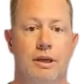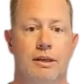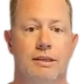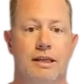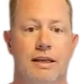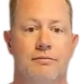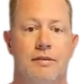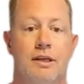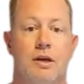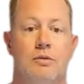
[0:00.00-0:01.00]
the same
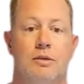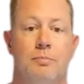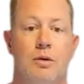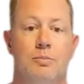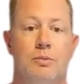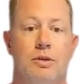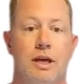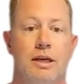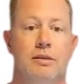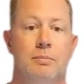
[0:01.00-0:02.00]
video to multiple
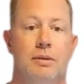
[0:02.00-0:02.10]
sites and